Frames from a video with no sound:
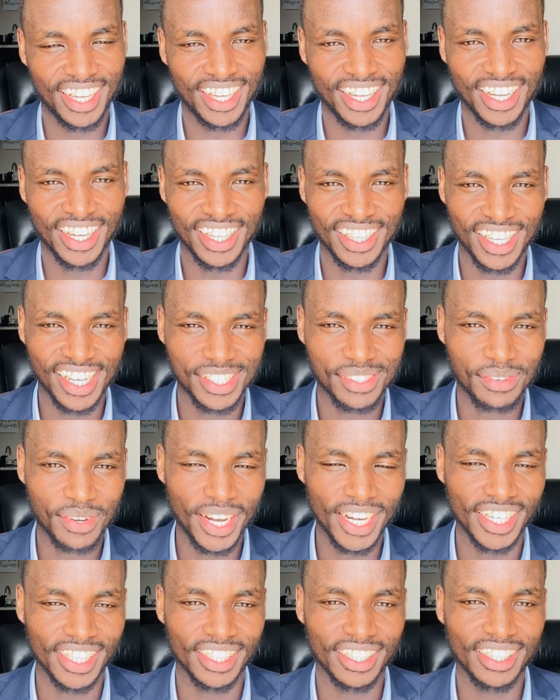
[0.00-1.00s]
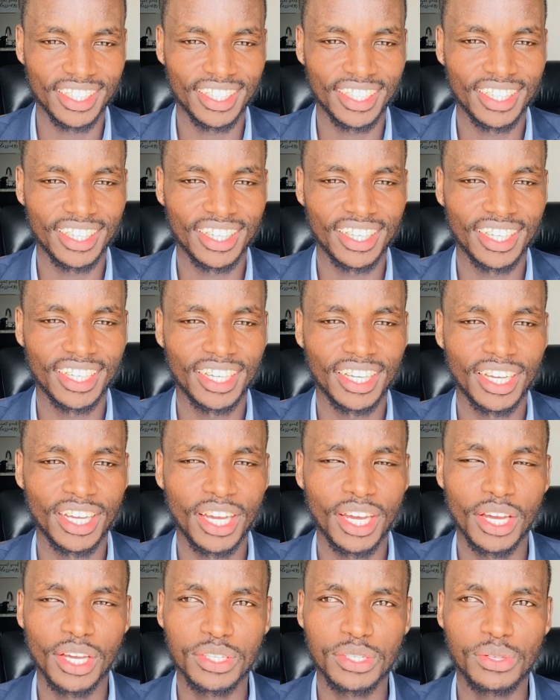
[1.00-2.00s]
And that's right.
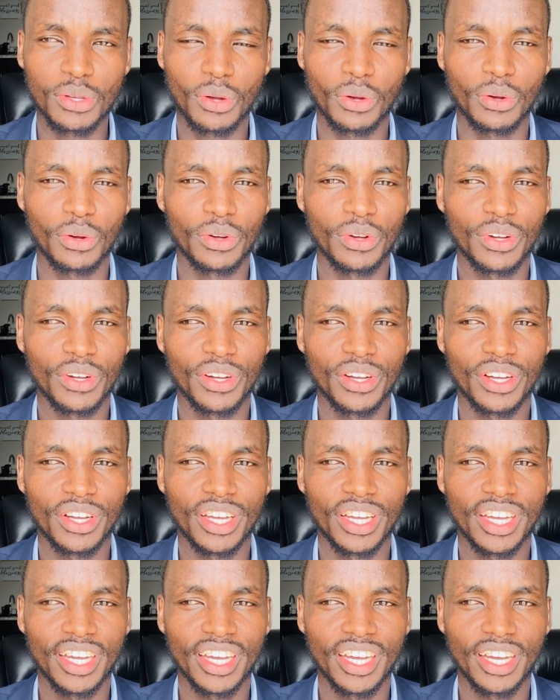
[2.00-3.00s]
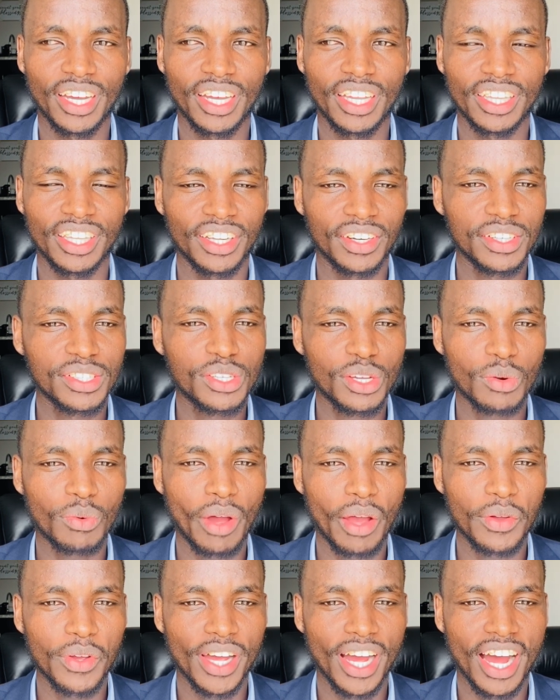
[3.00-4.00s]
So, the reason why
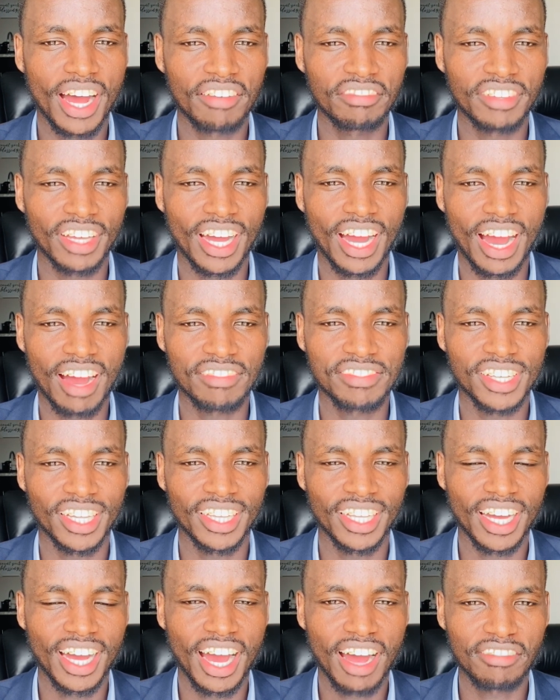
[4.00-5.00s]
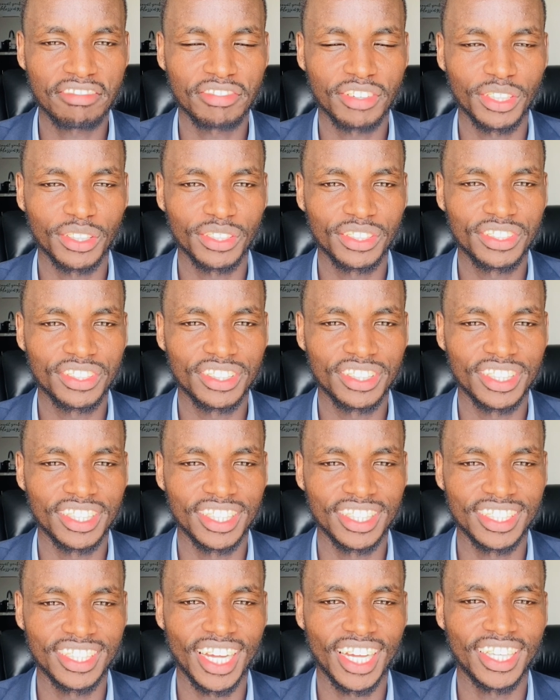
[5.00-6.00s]
we have the halves and the half nots
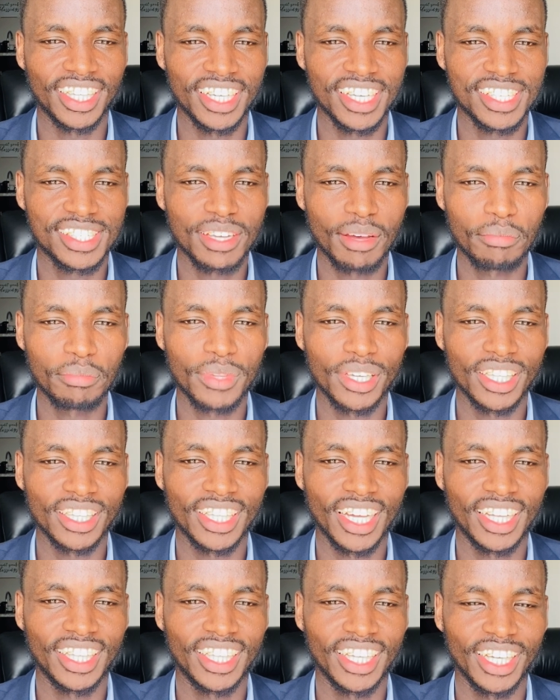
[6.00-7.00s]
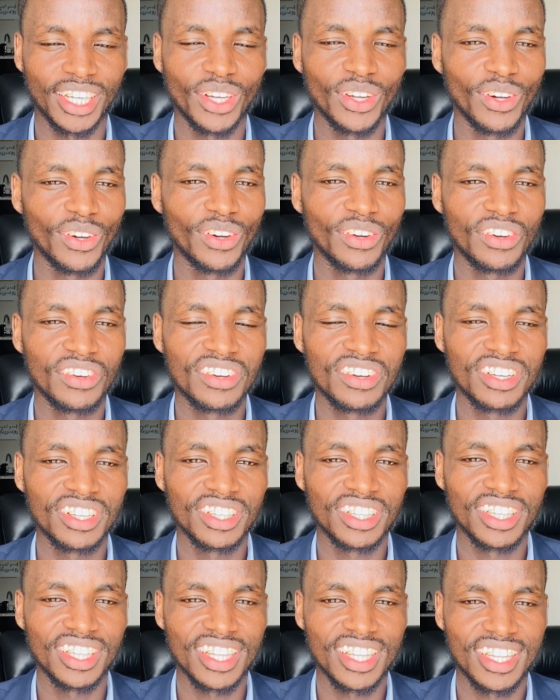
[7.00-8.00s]
is that there's something that they know
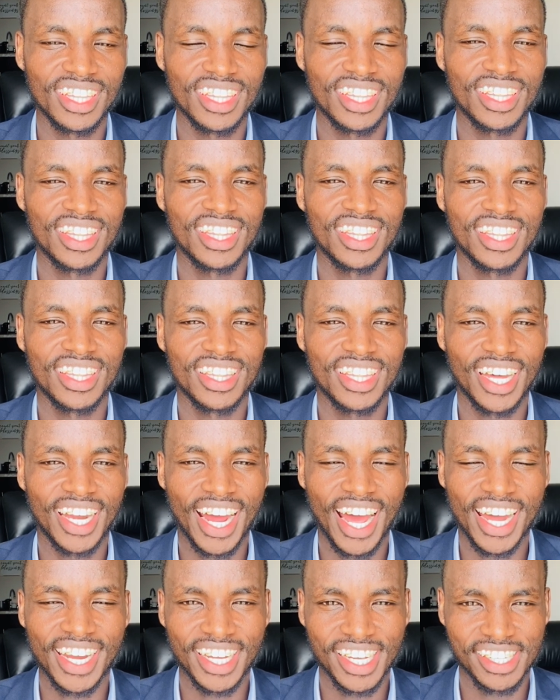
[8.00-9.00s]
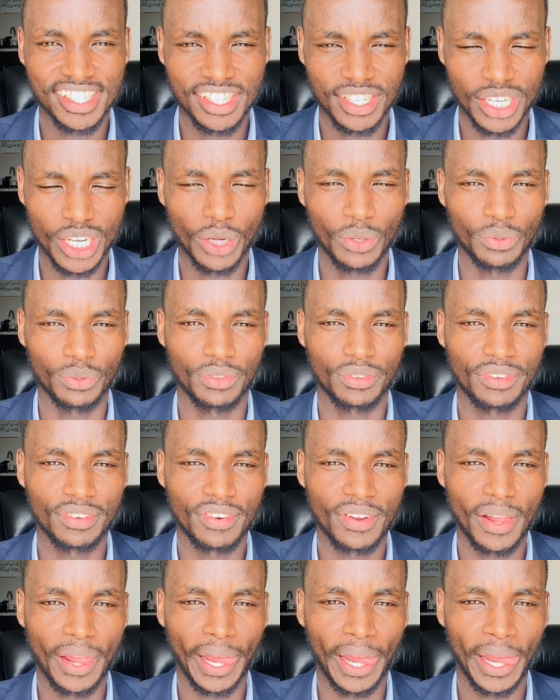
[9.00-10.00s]
that others don't.
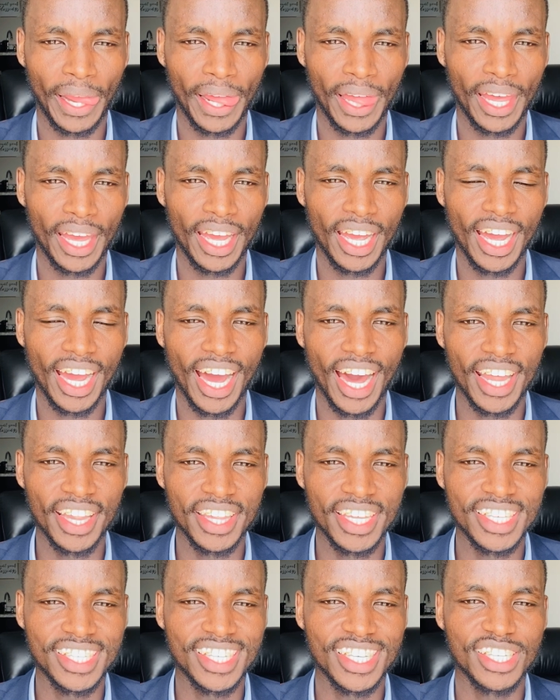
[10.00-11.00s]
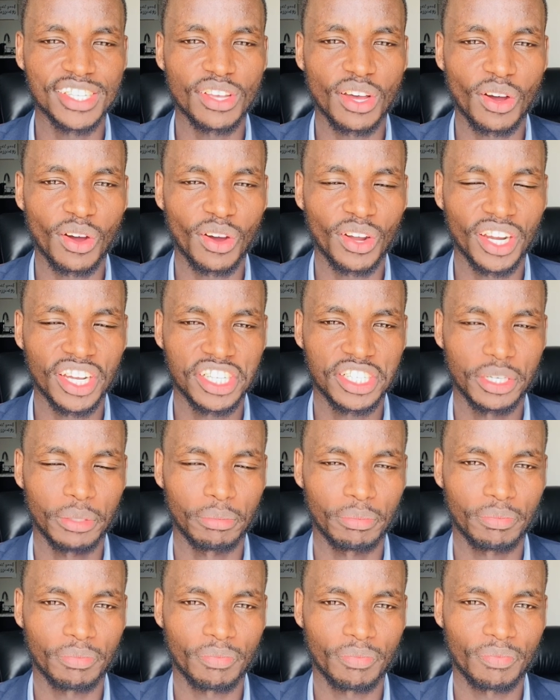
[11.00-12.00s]
And this is ownership.
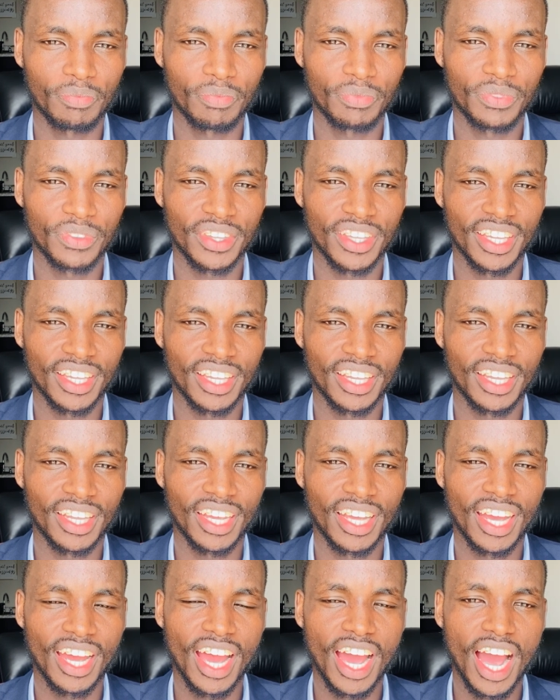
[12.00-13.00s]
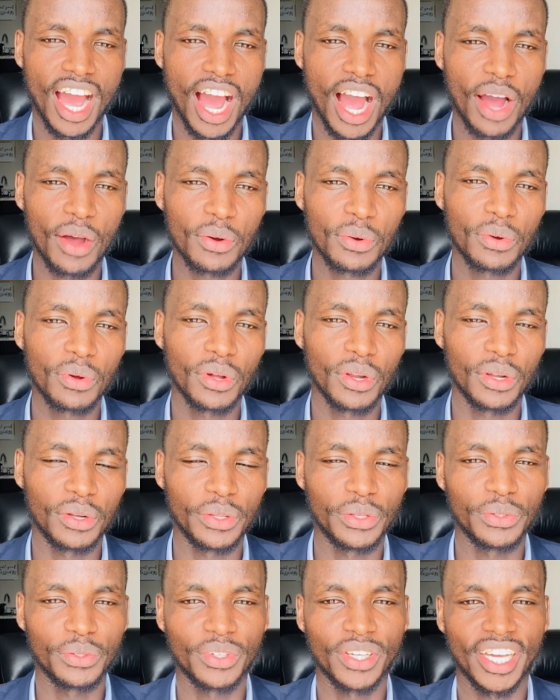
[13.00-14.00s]
How do
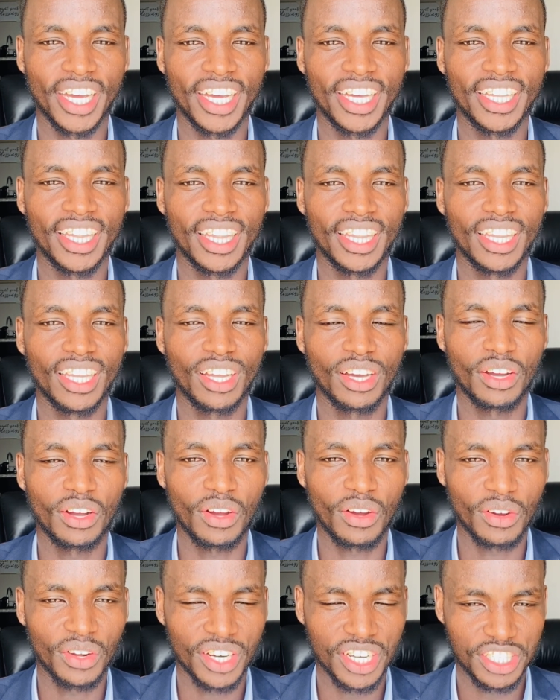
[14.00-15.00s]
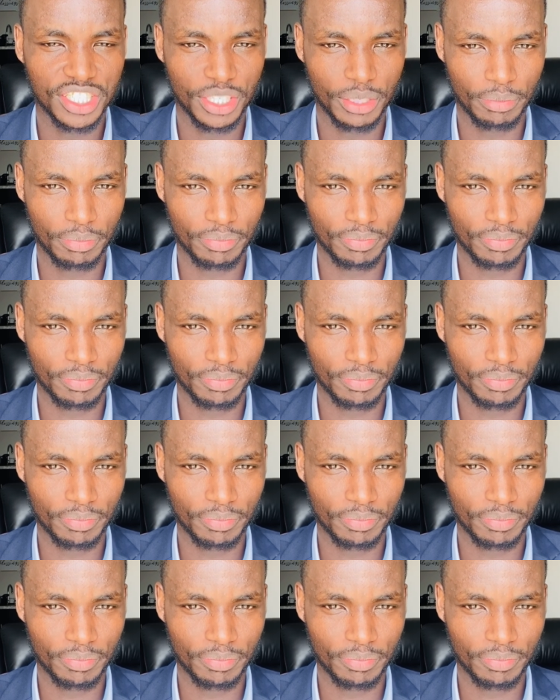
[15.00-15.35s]
you gain ownership?